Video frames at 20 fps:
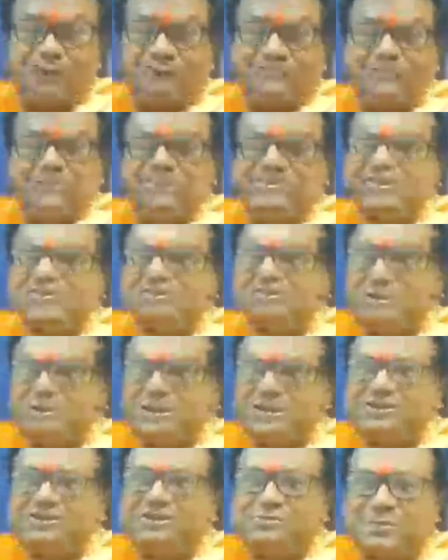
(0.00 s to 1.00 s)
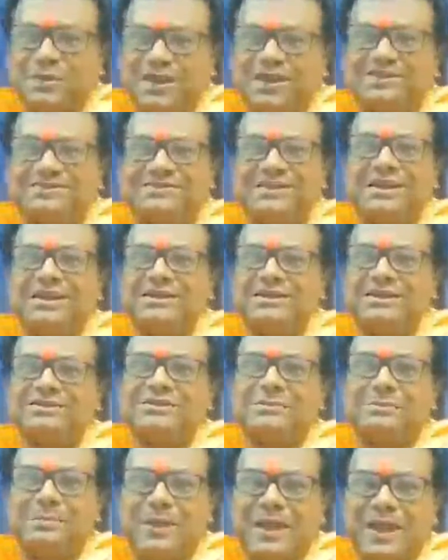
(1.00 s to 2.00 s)
There's a
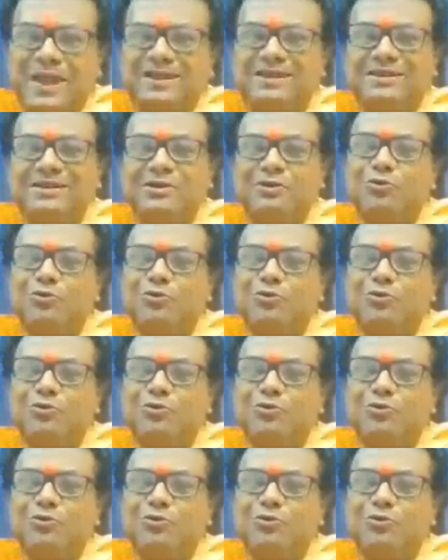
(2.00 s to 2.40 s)
plane.